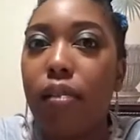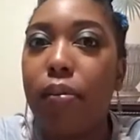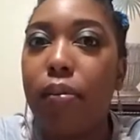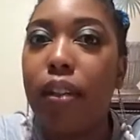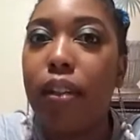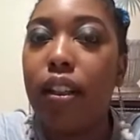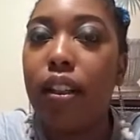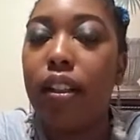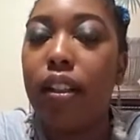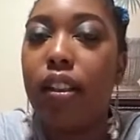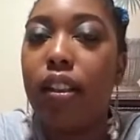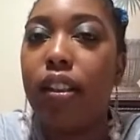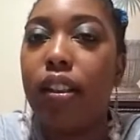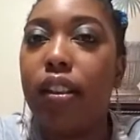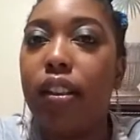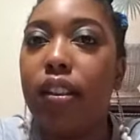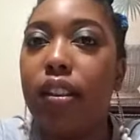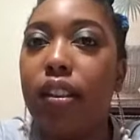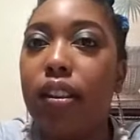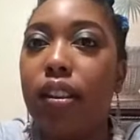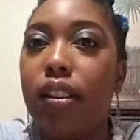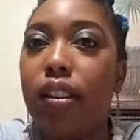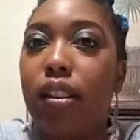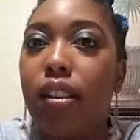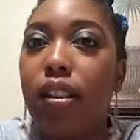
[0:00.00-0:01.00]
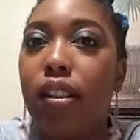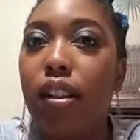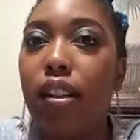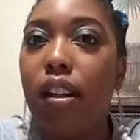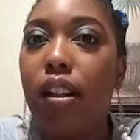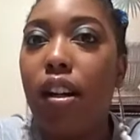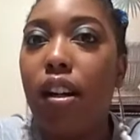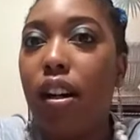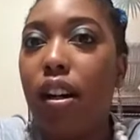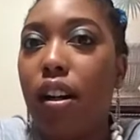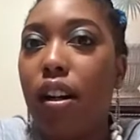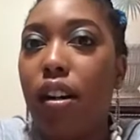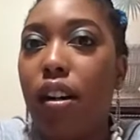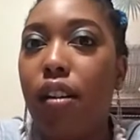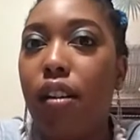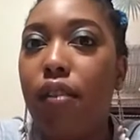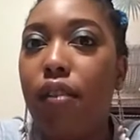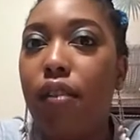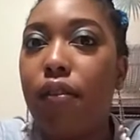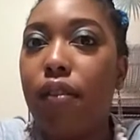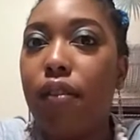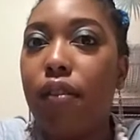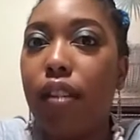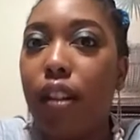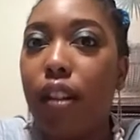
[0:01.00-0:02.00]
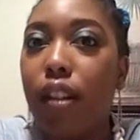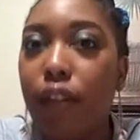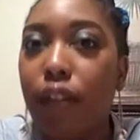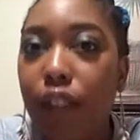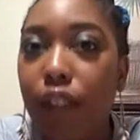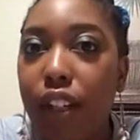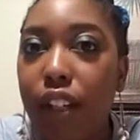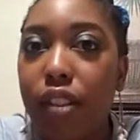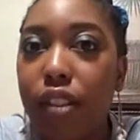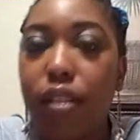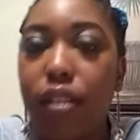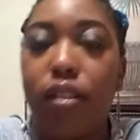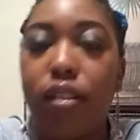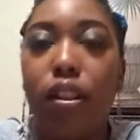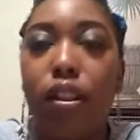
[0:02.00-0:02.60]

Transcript: because of the features.